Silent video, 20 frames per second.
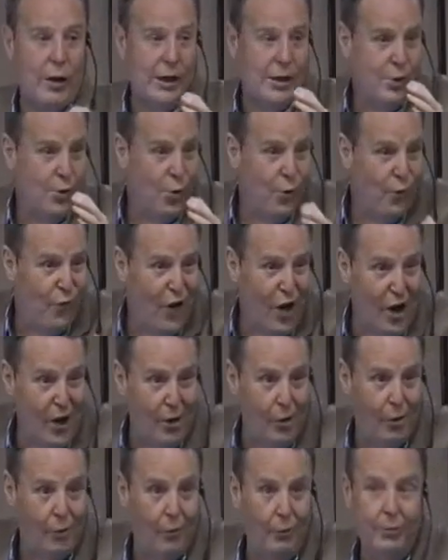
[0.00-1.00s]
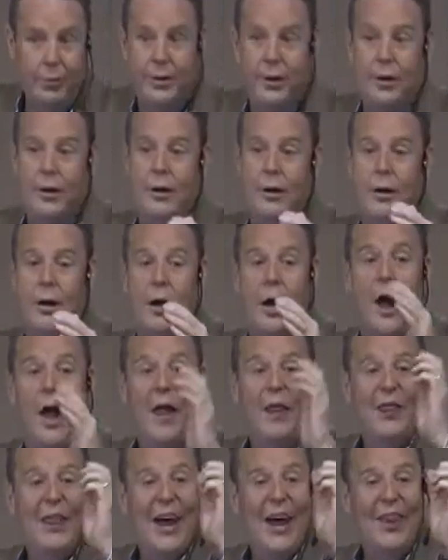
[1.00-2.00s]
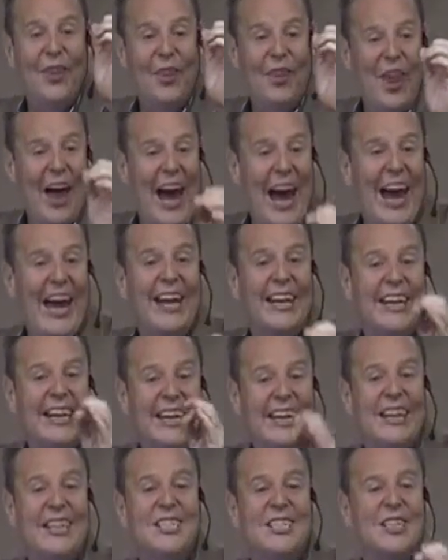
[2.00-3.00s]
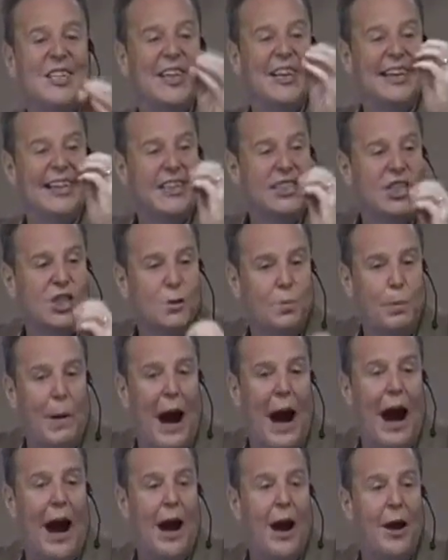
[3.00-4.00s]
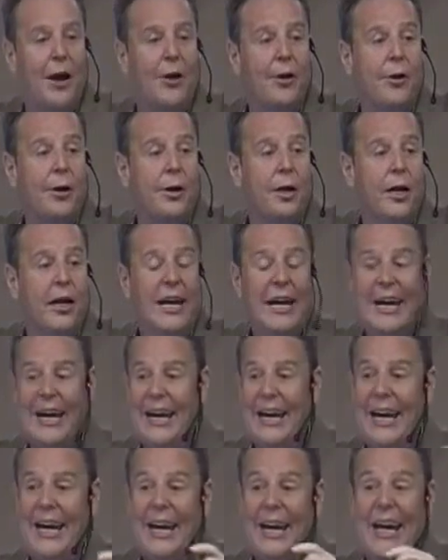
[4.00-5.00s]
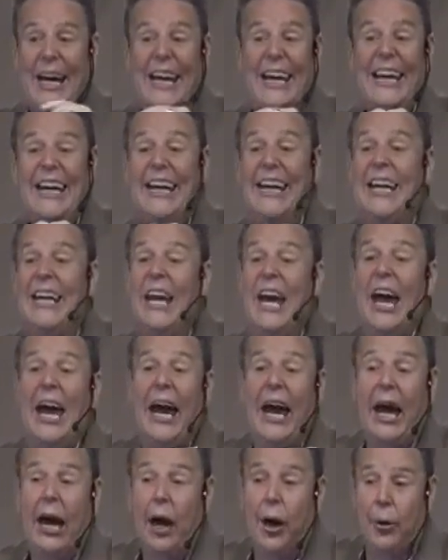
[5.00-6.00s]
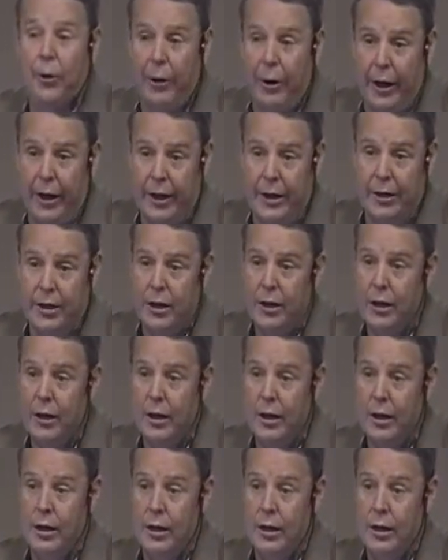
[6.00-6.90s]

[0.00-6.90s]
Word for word: or in your phone, that that is the inspired, inerrant,